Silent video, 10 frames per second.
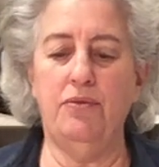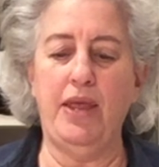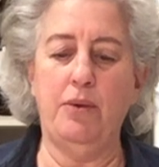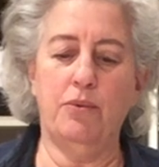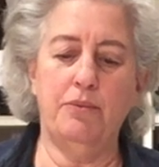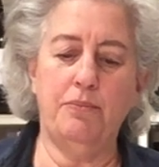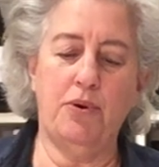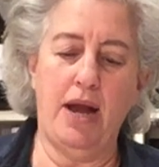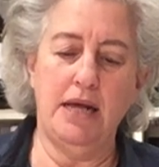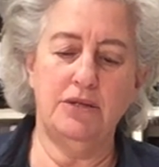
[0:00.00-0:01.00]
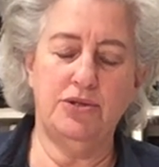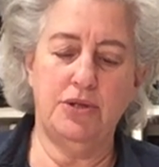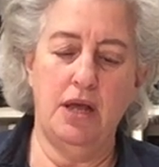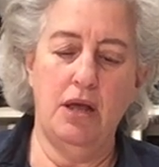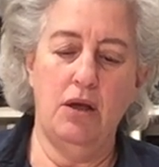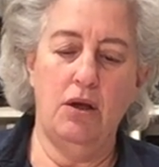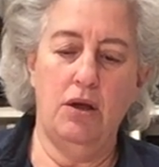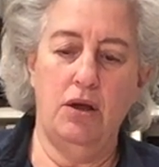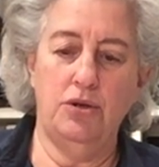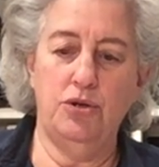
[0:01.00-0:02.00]
they were pressed
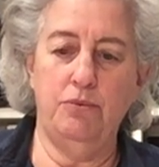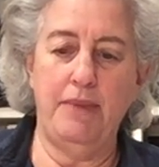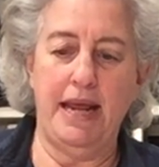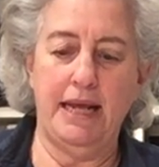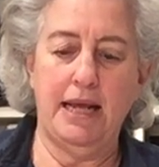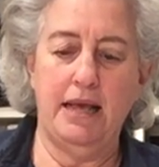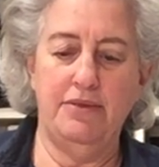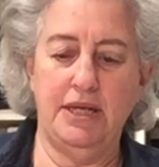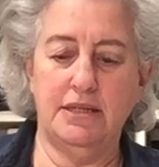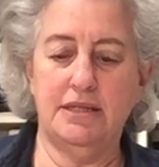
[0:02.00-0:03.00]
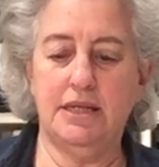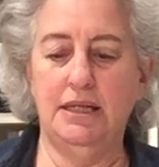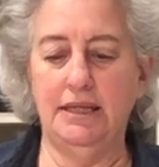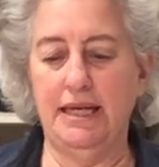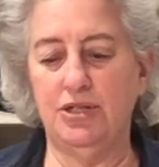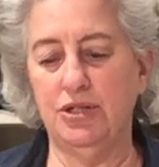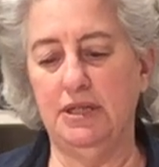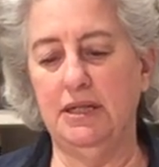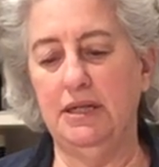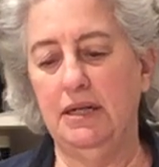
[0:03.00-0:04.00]
to make this
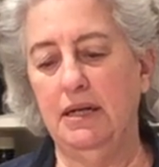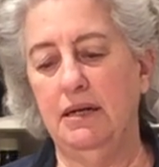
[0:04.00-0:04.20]
calendula